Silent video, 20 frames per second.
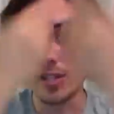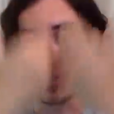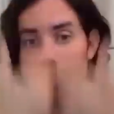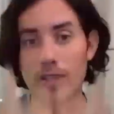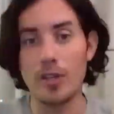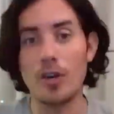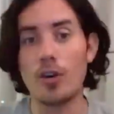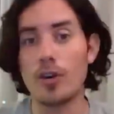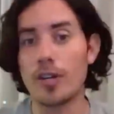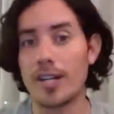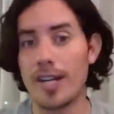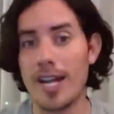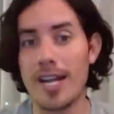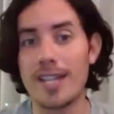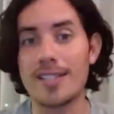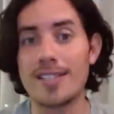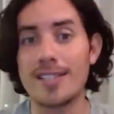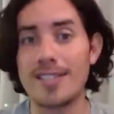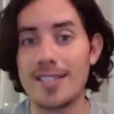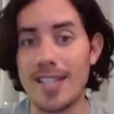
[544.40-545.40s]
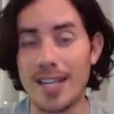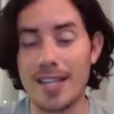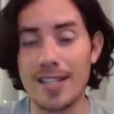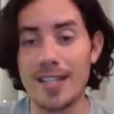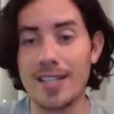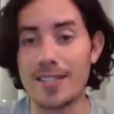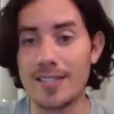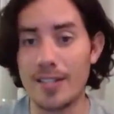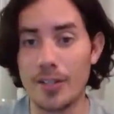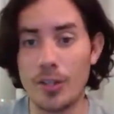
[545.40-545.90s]
not organized
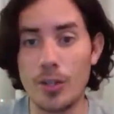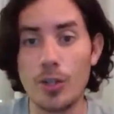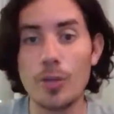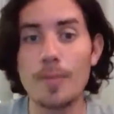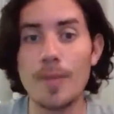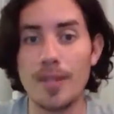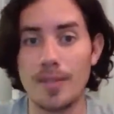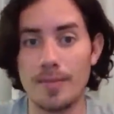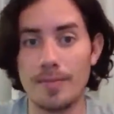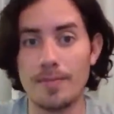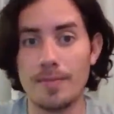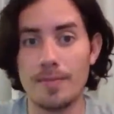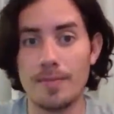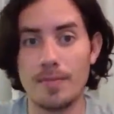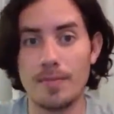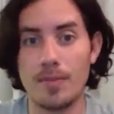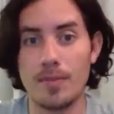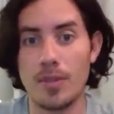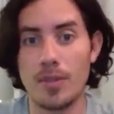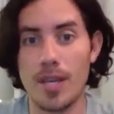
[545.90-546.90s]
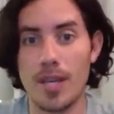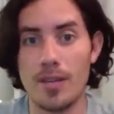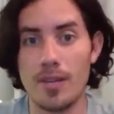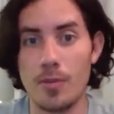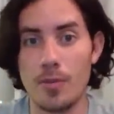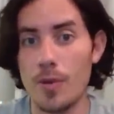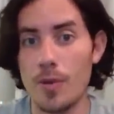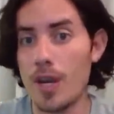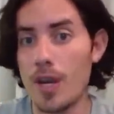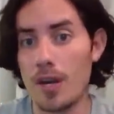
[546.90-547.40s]
exactly as a human,
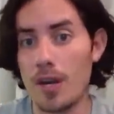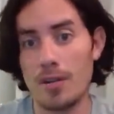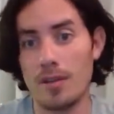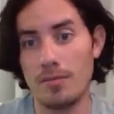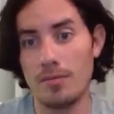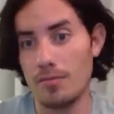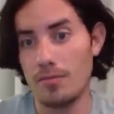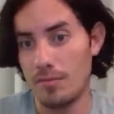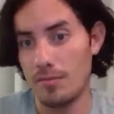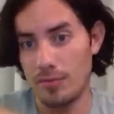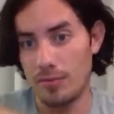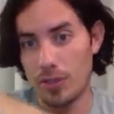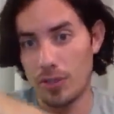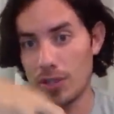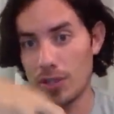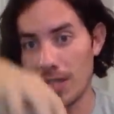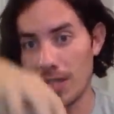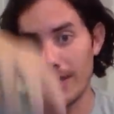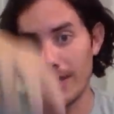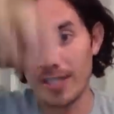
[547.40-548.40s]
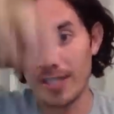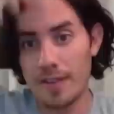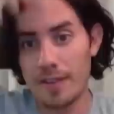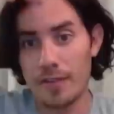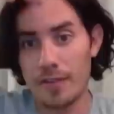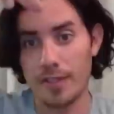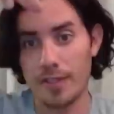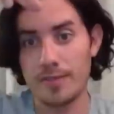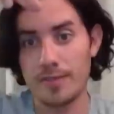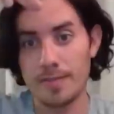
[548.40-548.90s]
okay? We are totally
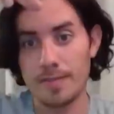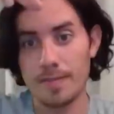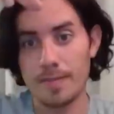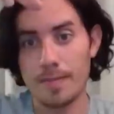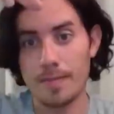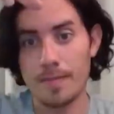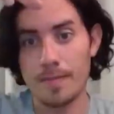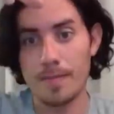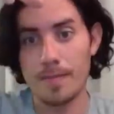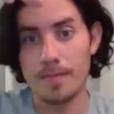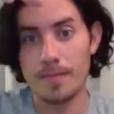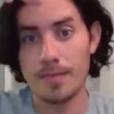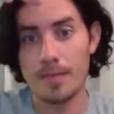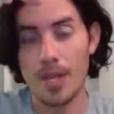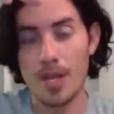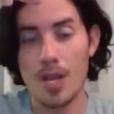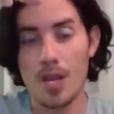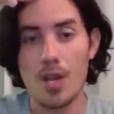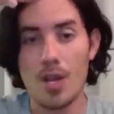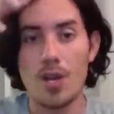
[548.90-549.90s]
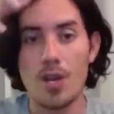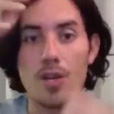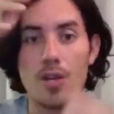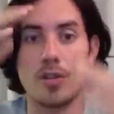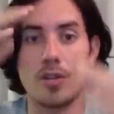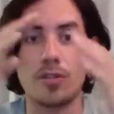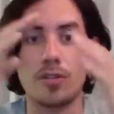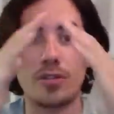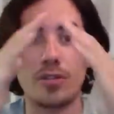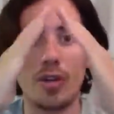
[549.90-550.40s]
different.
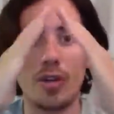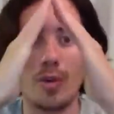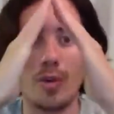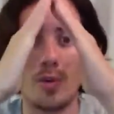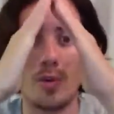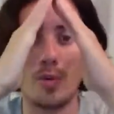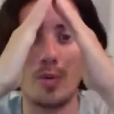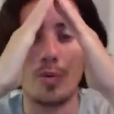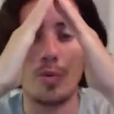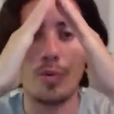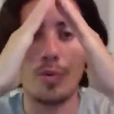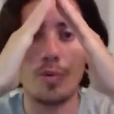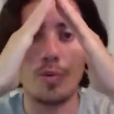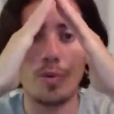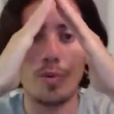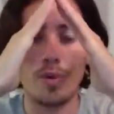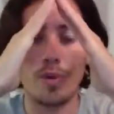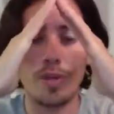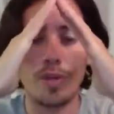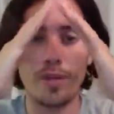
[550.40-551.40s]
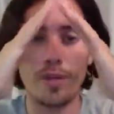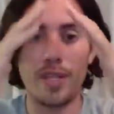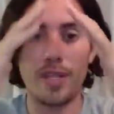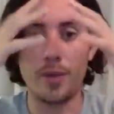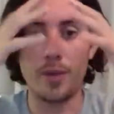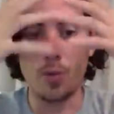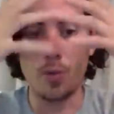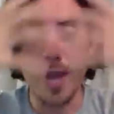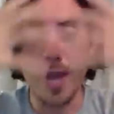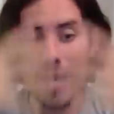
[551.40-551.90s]
So
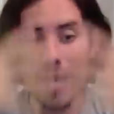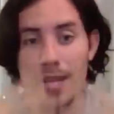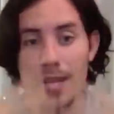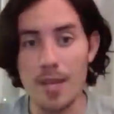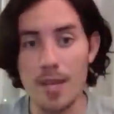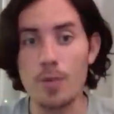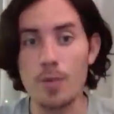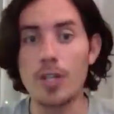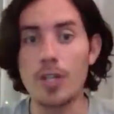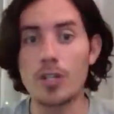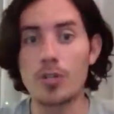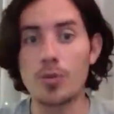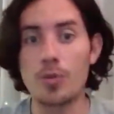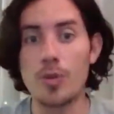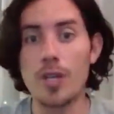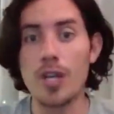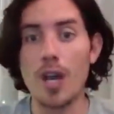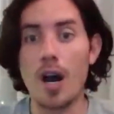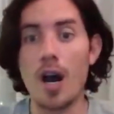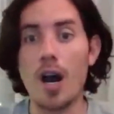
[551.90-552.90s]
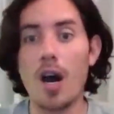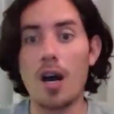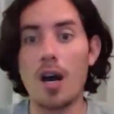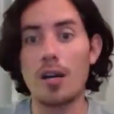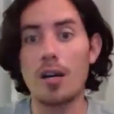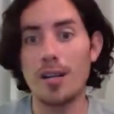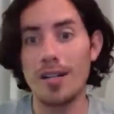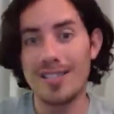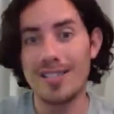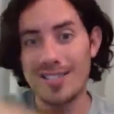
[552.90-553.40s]
the way in which we
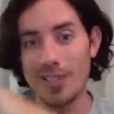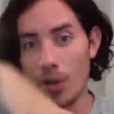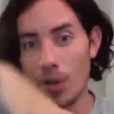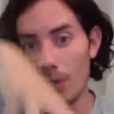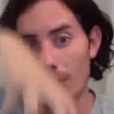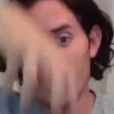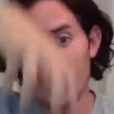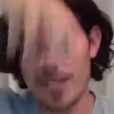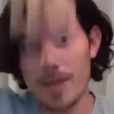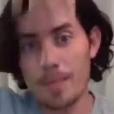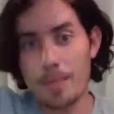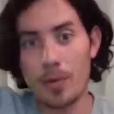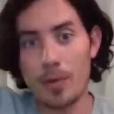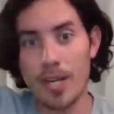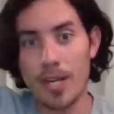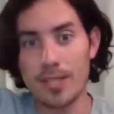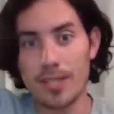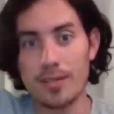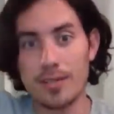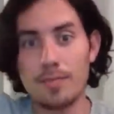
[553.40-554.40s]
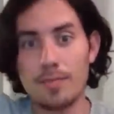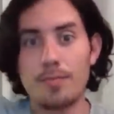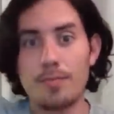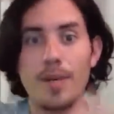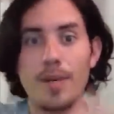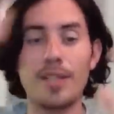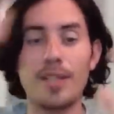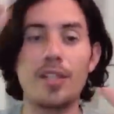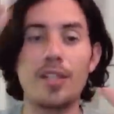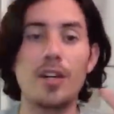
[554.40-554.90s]
are is all separate,
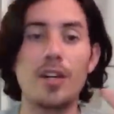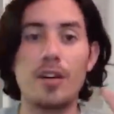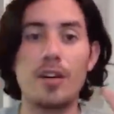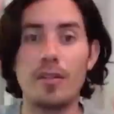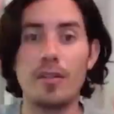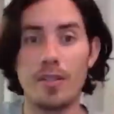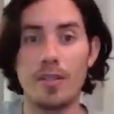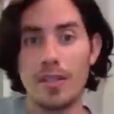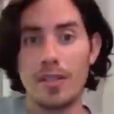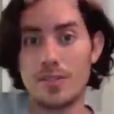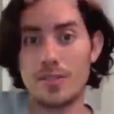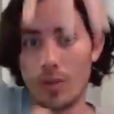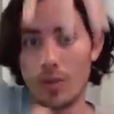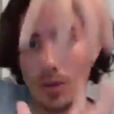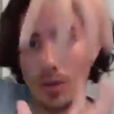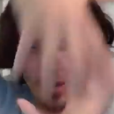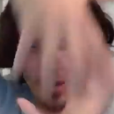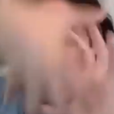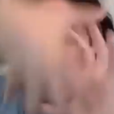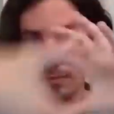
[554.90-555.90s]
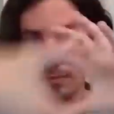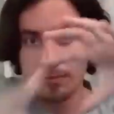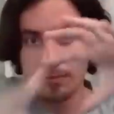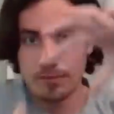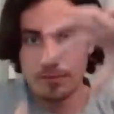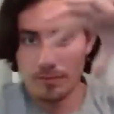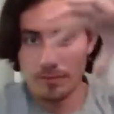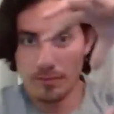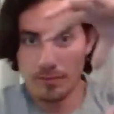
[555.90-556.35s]
but the Earth is all